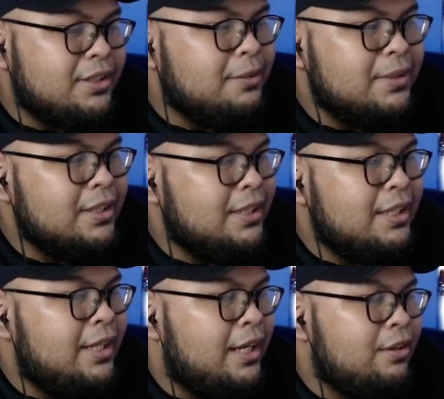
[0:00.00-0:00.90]

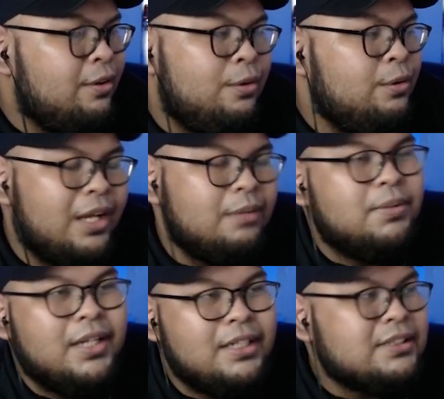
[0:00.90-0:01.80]
ability that you can
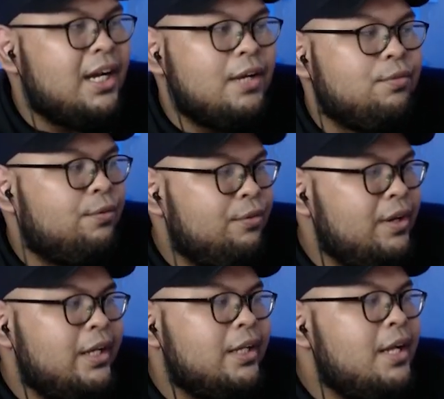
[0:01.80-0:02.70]
play this card for
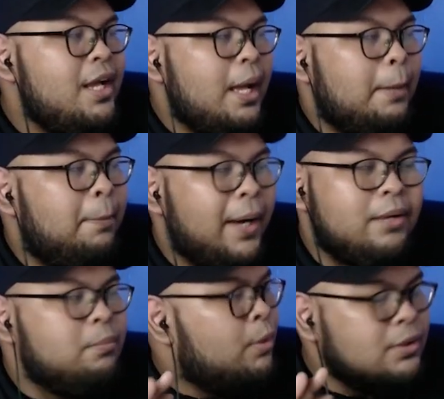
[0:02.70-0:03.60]
free,
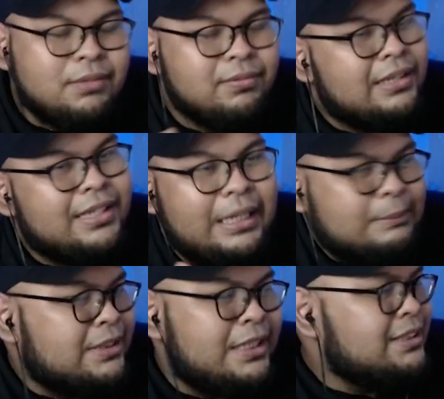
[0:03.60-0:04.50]
but most of the
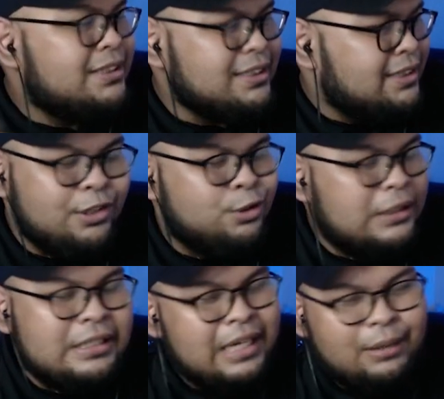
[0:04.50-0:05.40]
times he's just a
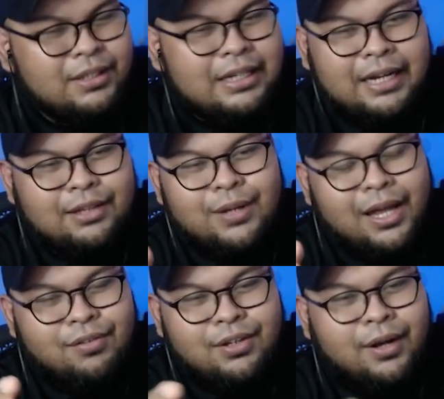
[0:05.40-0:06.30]
good counter card to
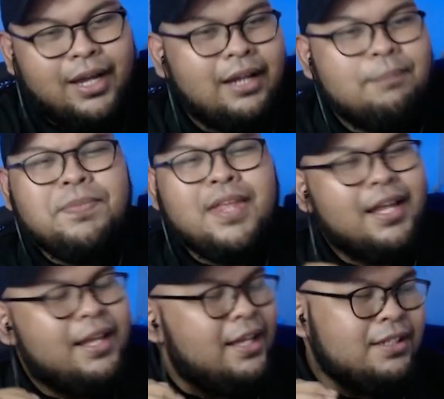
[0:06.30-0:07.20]
have in your hand.
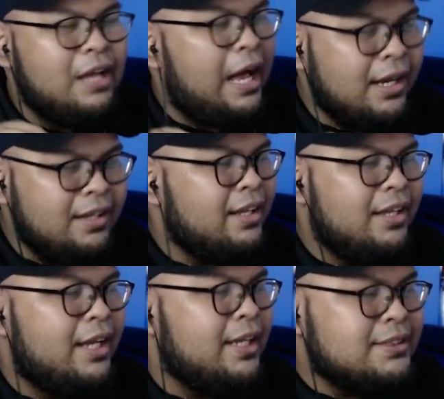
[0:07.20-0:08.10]
Other than
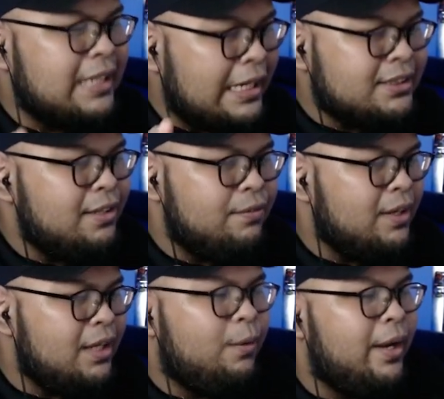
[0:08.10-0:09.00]
that, he's actually
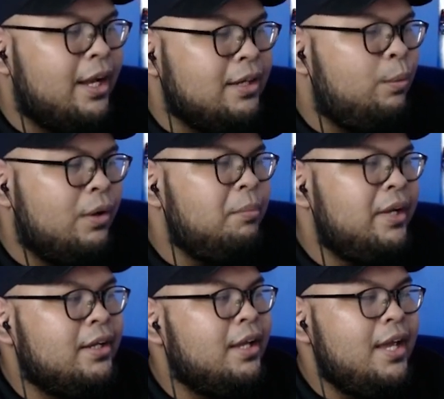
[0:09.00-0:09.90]
really quite
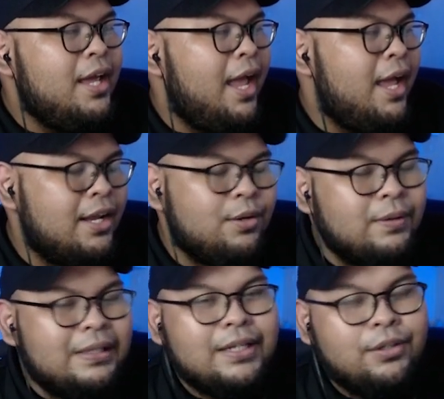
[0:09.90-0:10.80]
underwhelming, and I
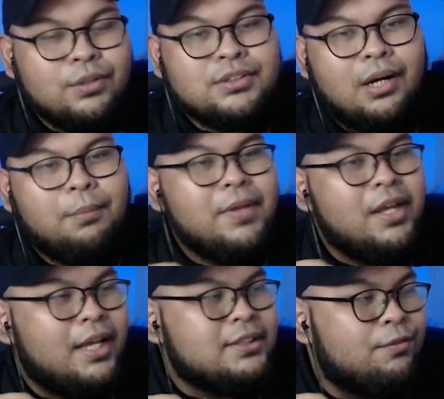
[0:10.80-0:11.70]
don't think Usopp
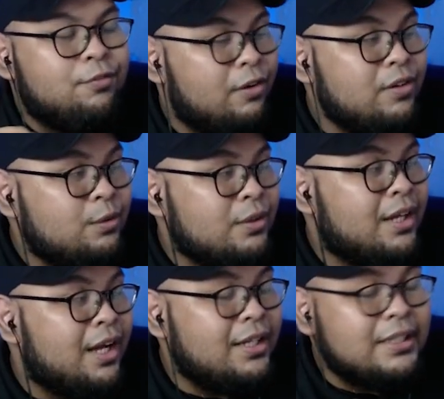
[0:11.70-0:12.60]
is a very good
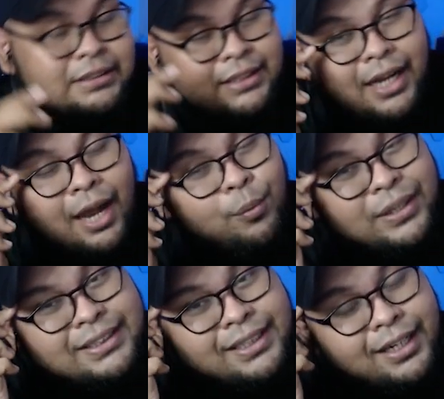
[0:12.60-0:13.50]
card in this deck. I
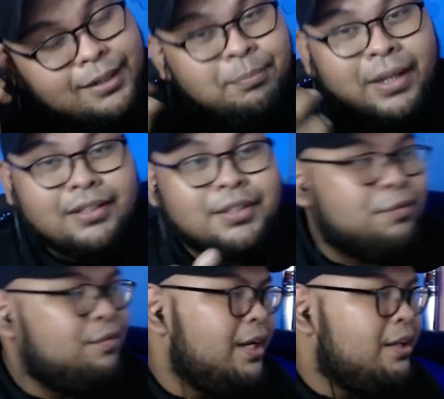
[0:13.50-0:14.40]
wish he had a better
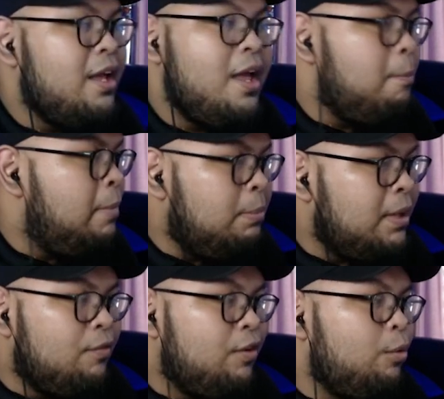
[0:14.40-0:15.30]
effect.
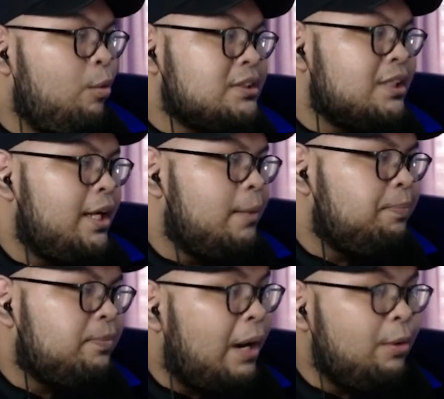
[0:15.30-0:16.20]
Maybe if he was
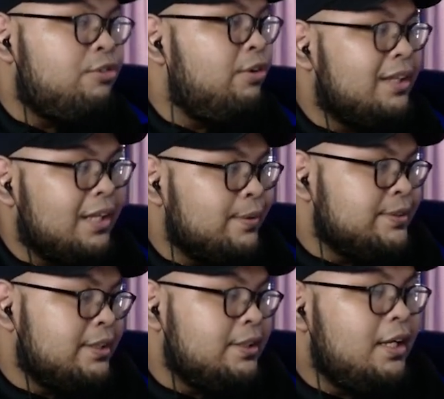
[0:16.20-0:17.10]
like power
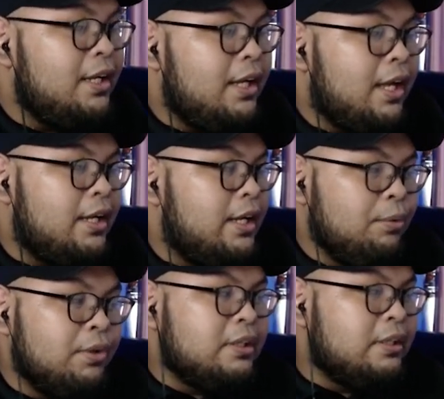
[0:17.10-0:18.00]
3000, it
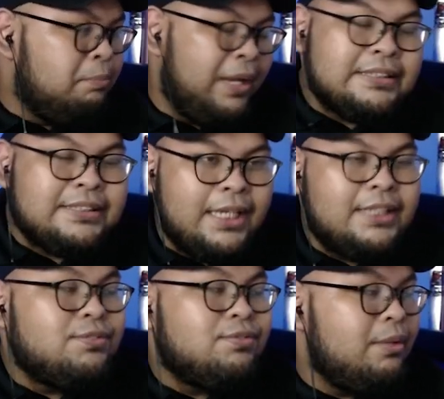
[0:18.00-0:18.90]
would make
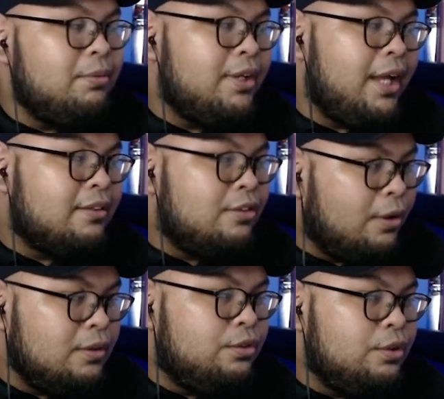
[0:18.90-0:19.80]
sense for him to get
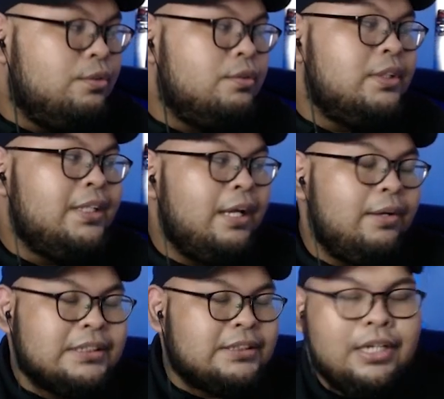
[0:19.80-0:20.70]
Dawn 2,
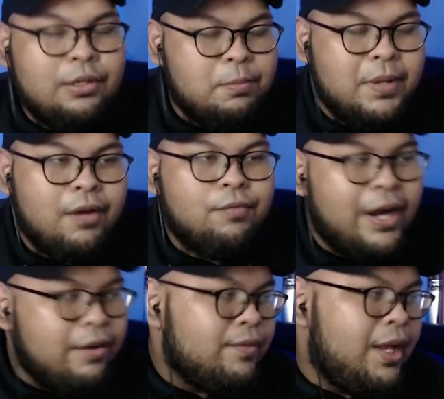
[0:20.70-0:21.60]
because then he'll be at
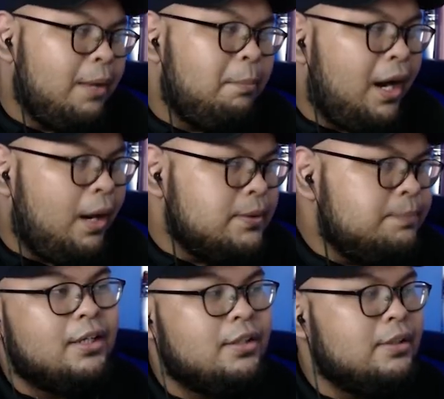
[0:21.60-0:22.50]
5k power.
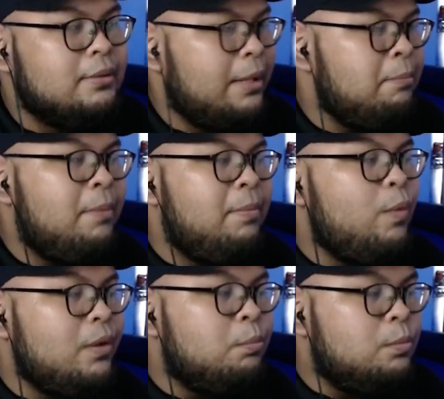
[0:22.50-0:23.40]
Like maybe
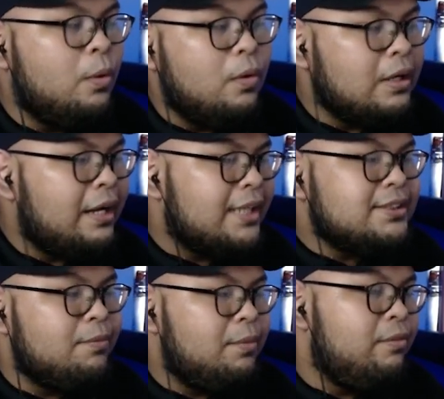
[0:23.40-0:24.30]
when more cards
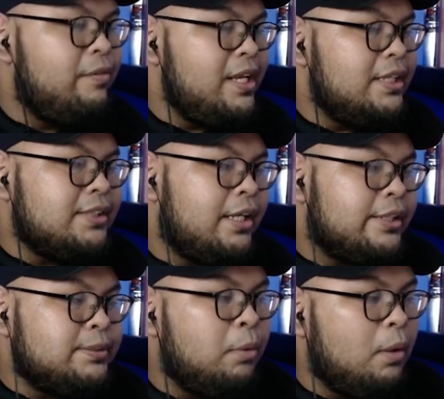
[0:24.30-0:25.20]
have been released and
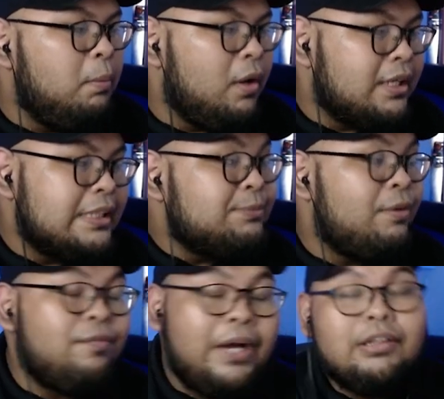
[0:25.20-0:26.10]
there's more blockers
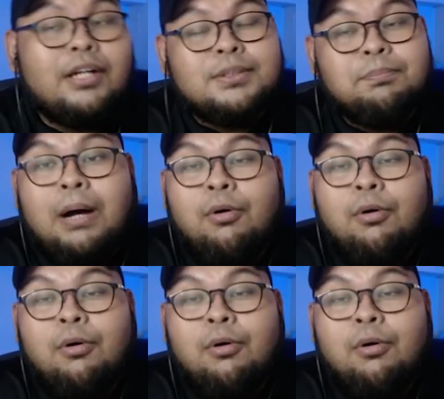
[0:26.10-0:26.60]
with 5000 power or